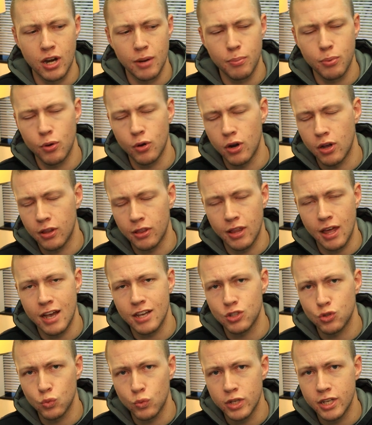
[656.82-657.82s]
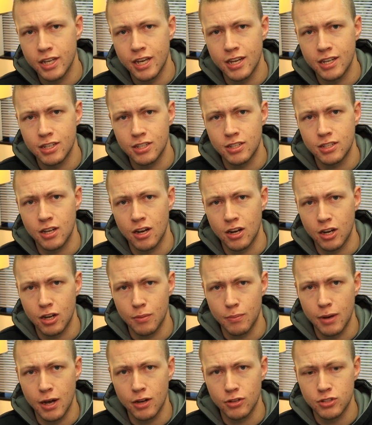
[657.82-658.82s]
that I put on last weekend talking
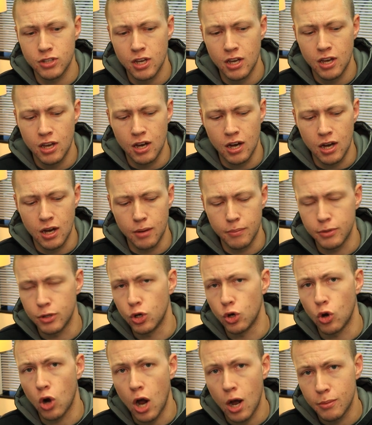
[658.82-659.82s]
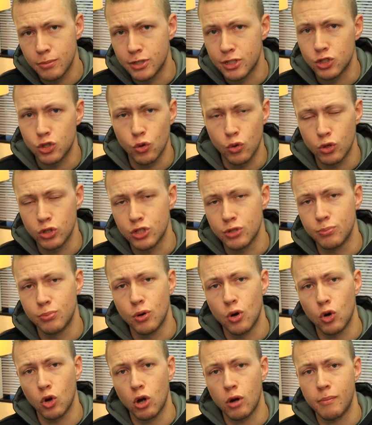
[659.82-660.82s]
about um, your object-oriented
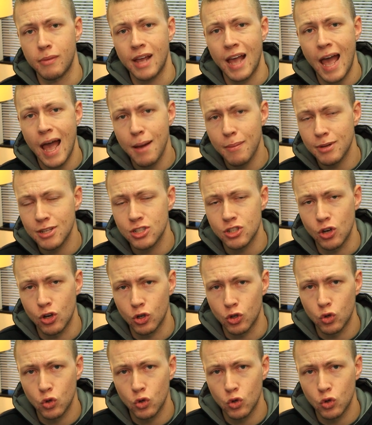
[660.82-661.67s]
programming habits are